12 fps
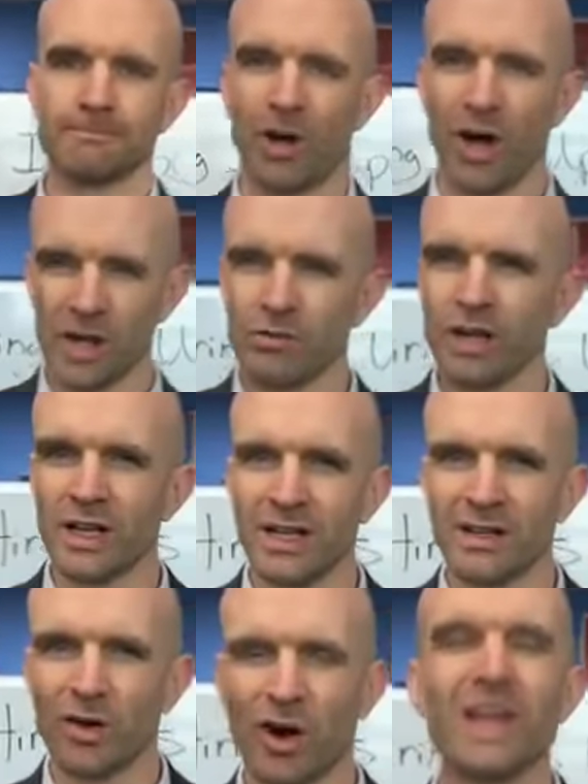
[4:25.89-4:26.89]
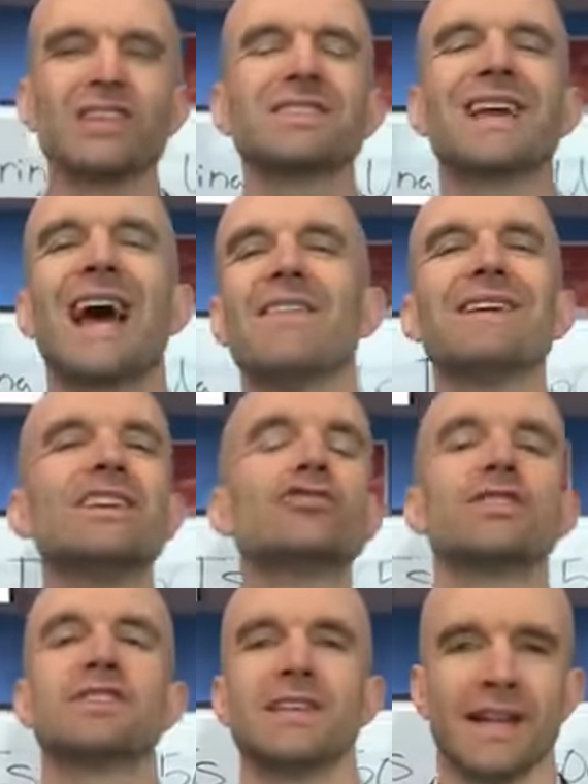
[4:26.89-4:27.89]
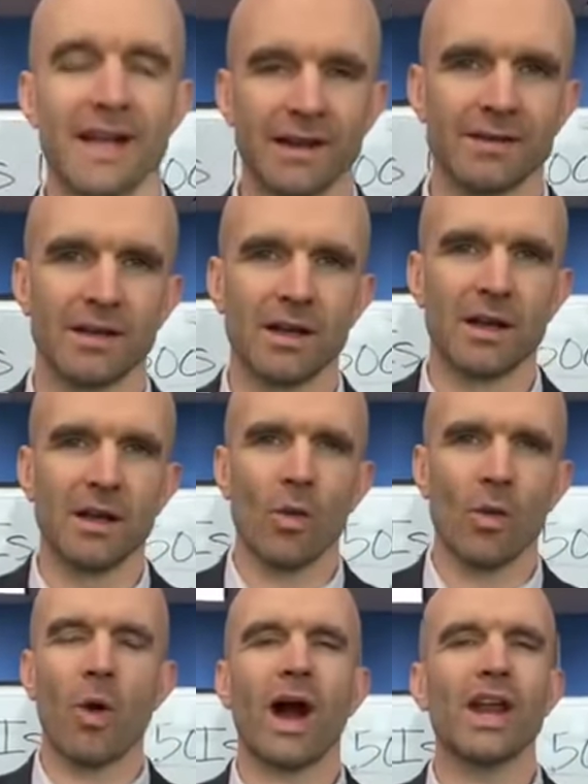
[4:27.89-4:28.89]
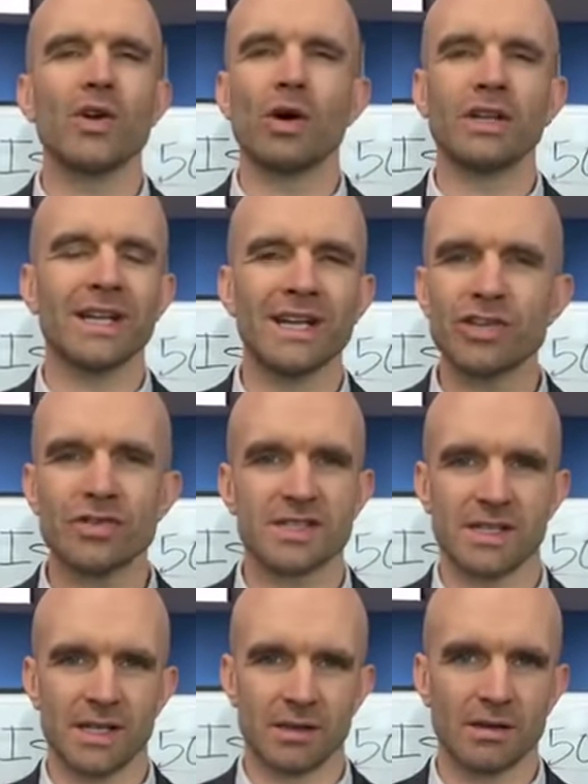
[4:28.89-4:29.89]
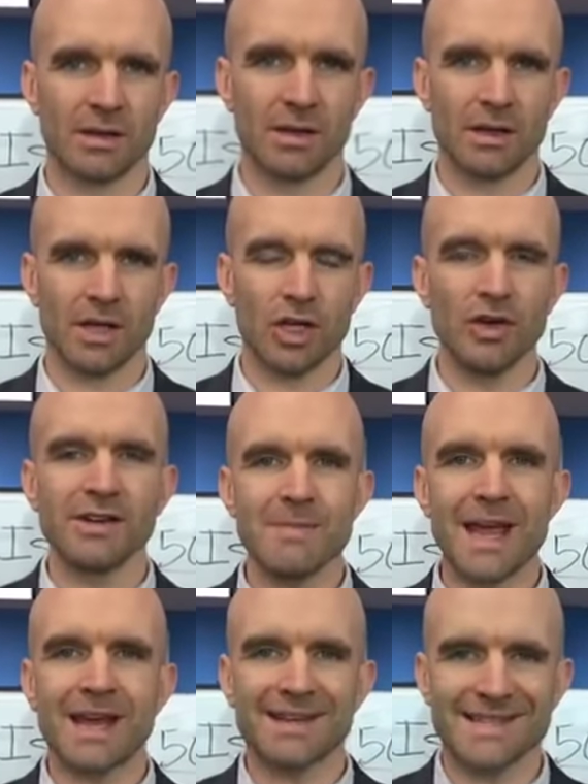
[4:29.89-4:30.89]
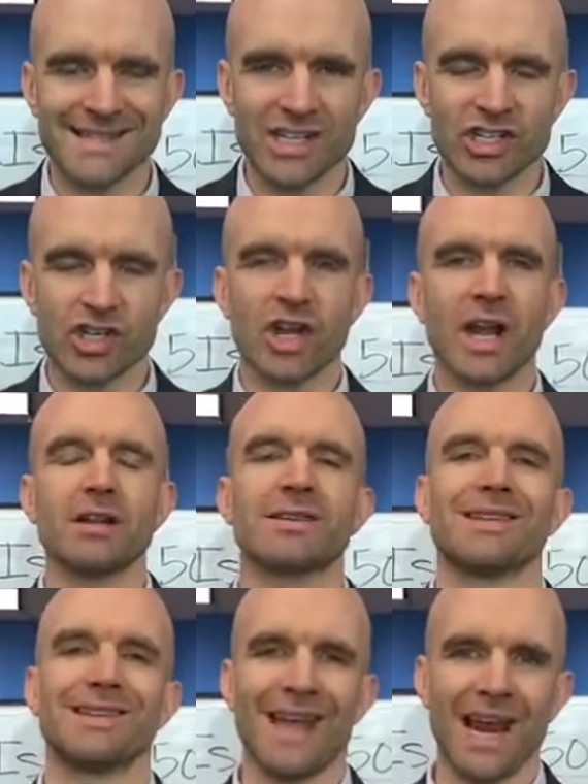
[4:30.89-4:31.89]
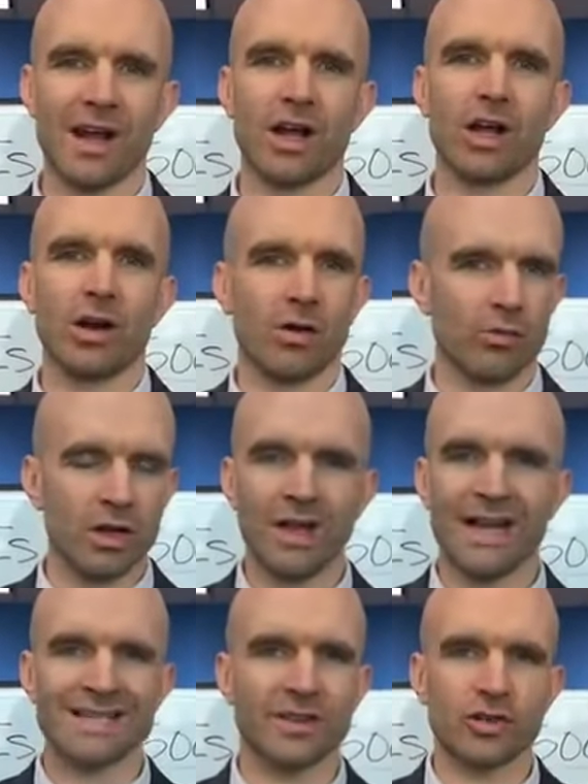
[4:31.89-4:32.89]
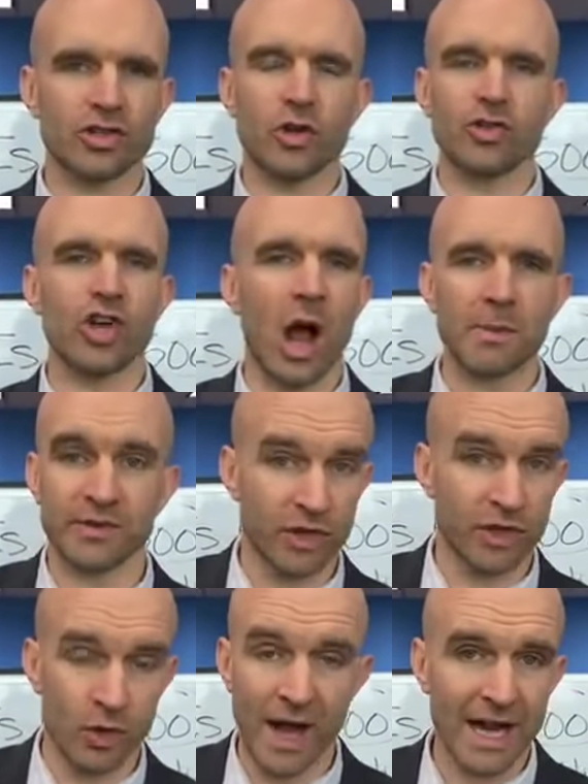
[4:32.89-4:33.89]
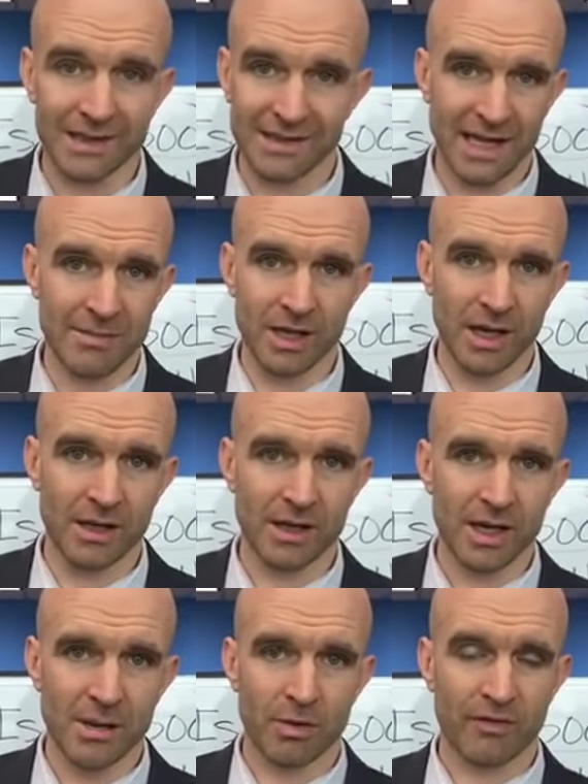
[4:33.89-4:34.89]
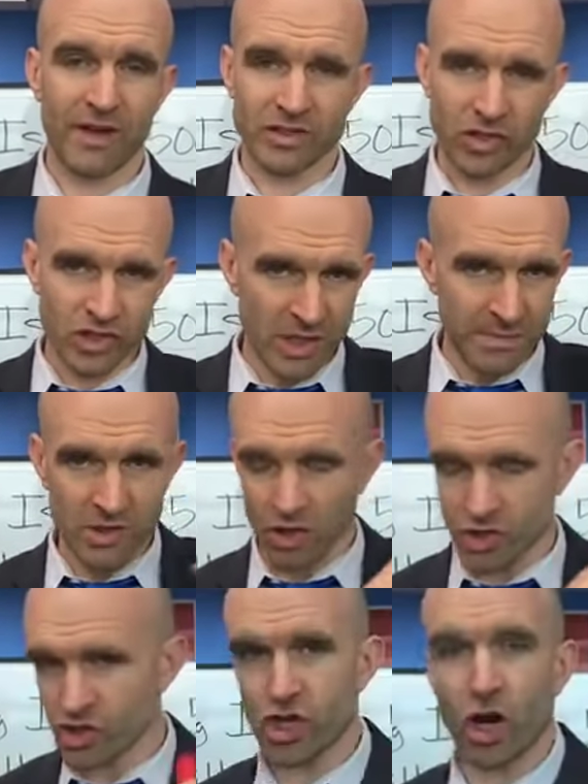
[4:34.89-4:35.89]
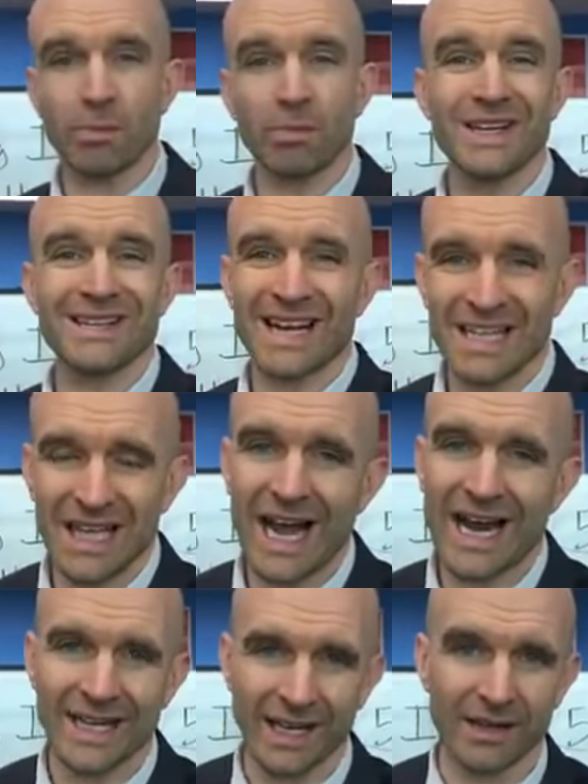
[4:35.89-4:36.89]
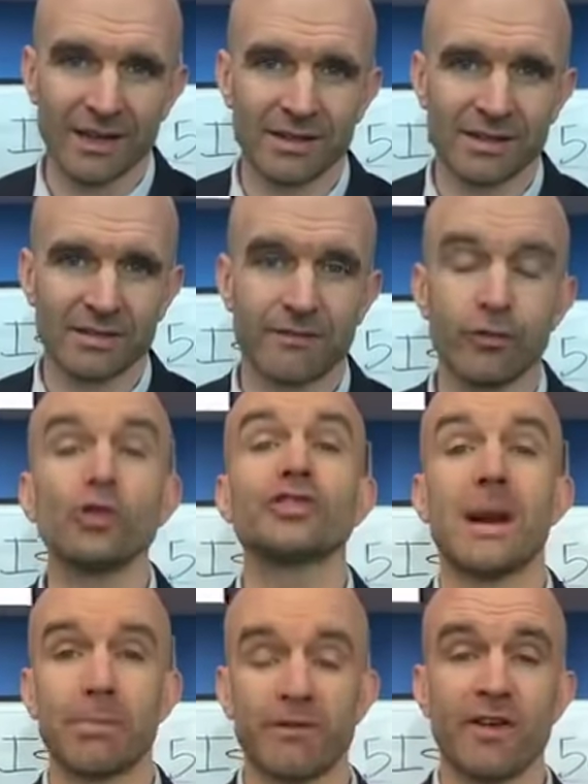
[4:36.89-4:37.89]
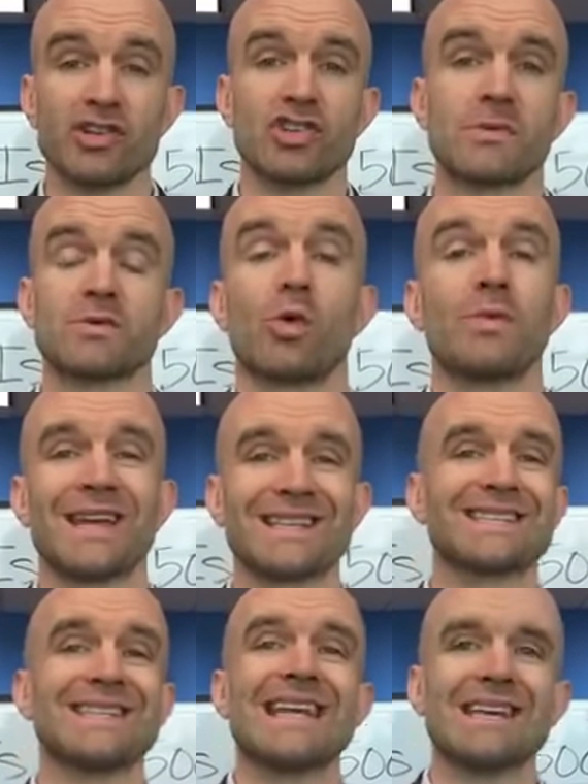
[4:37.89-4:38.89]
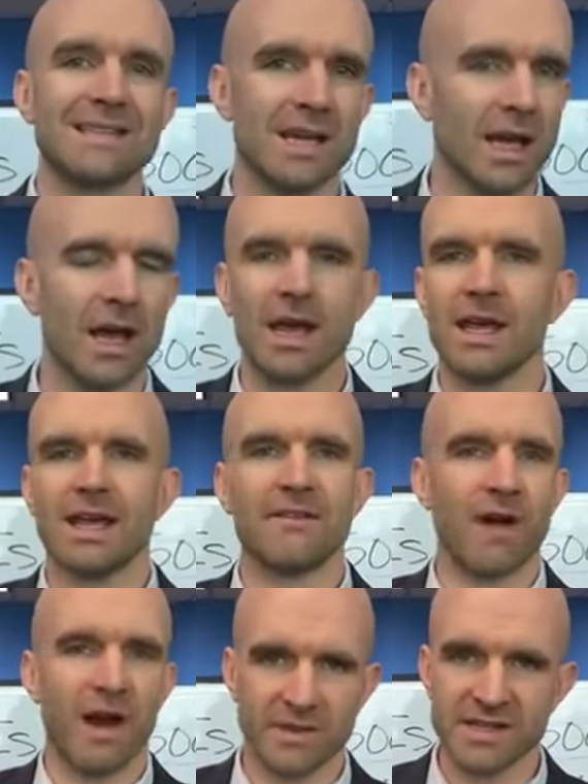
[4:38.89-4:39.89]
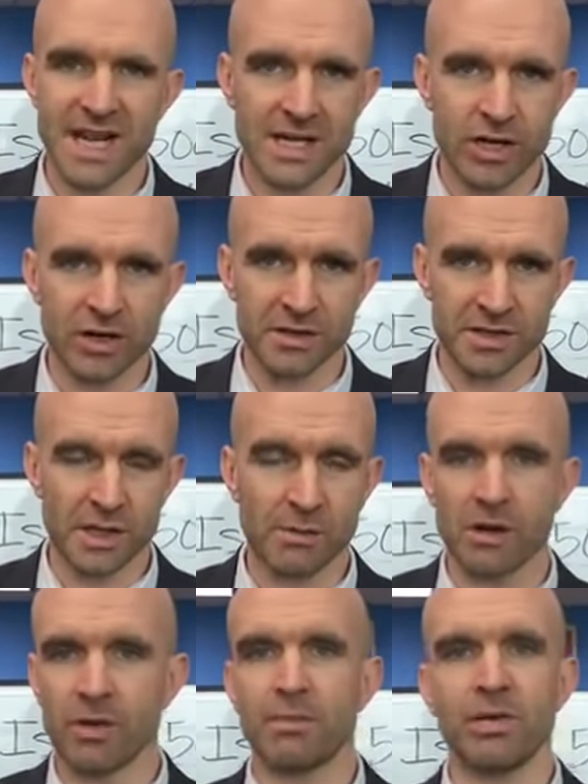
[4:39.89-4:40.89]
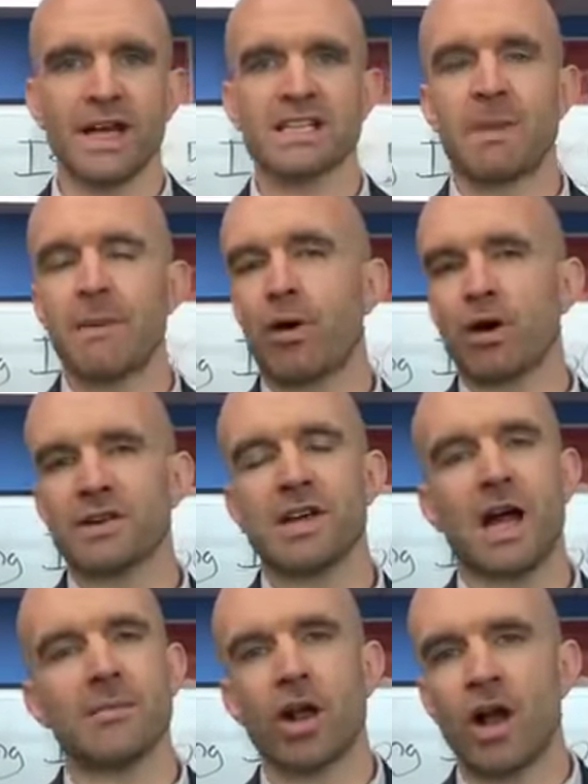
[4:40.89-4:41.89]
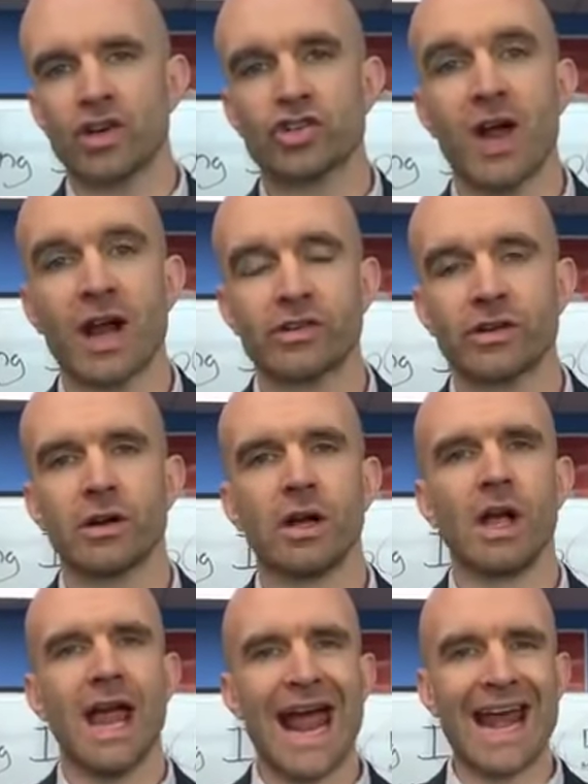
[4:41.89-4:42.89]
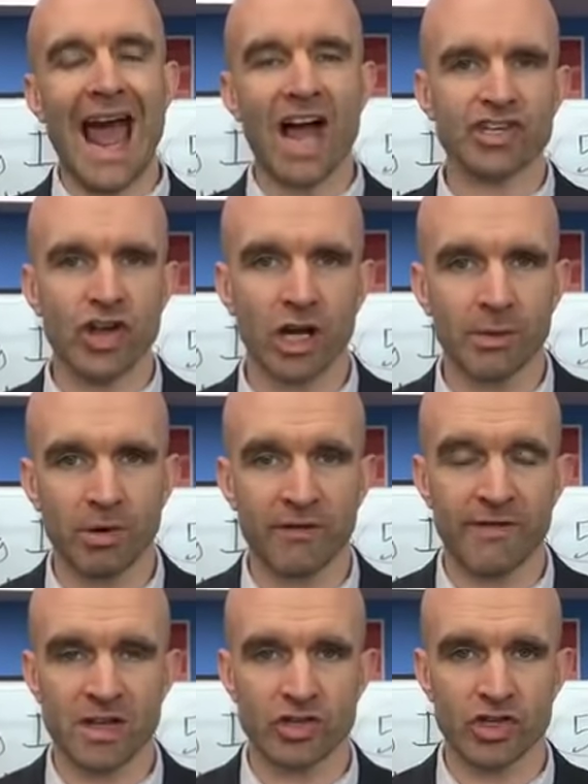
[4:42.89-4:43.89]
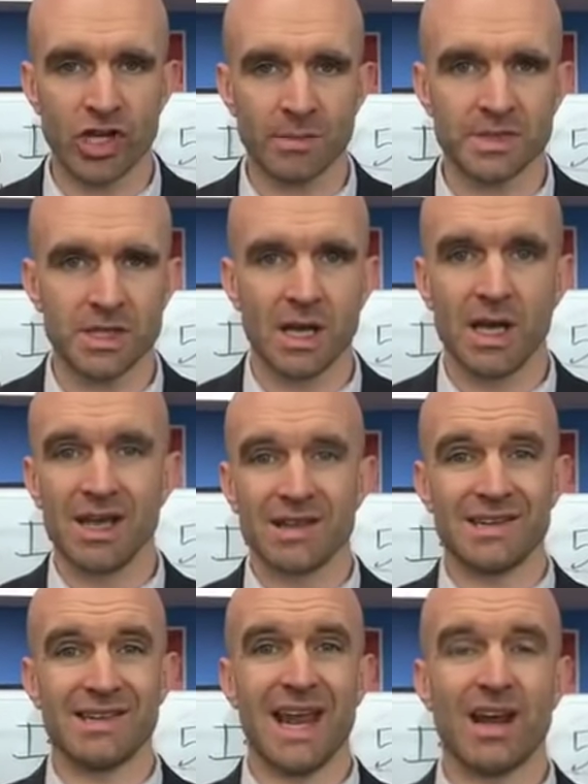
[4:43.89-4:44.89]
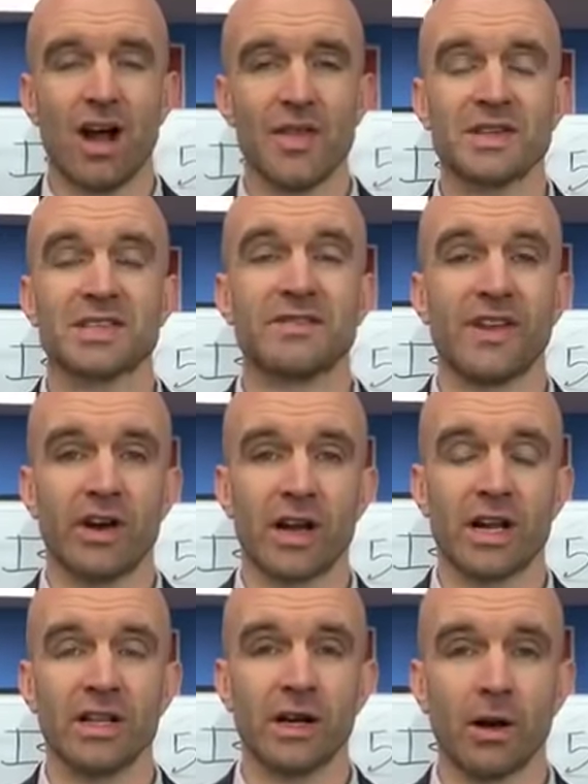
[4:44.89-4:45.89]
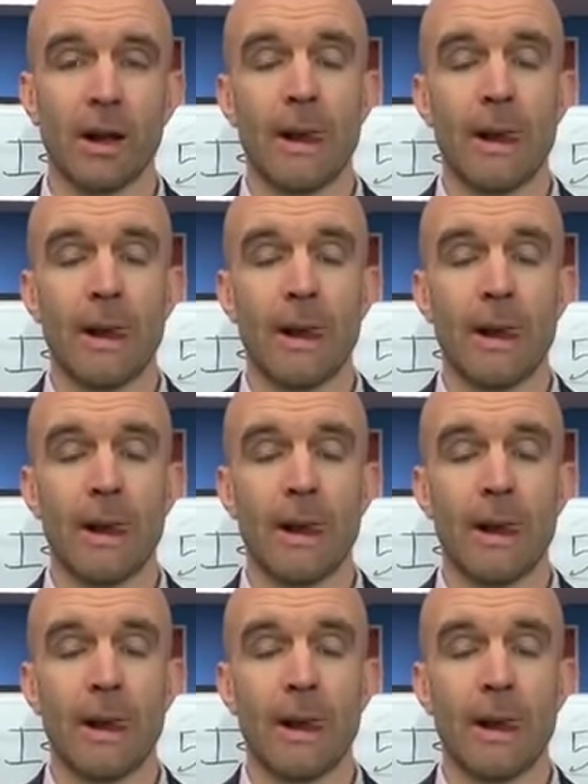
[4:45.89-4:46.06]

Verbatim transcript: Are you really? Or are you just kind of interested in it? Why are you only interested? You need to make a decision. You got to look at the data, realize that there's no jobs for you in academia. Professorships are sharply declining. Full time professorships will be extinct in five to 10 years. They're being replaced by part time, contractor, and adjunct professorships. The data on this is very clear.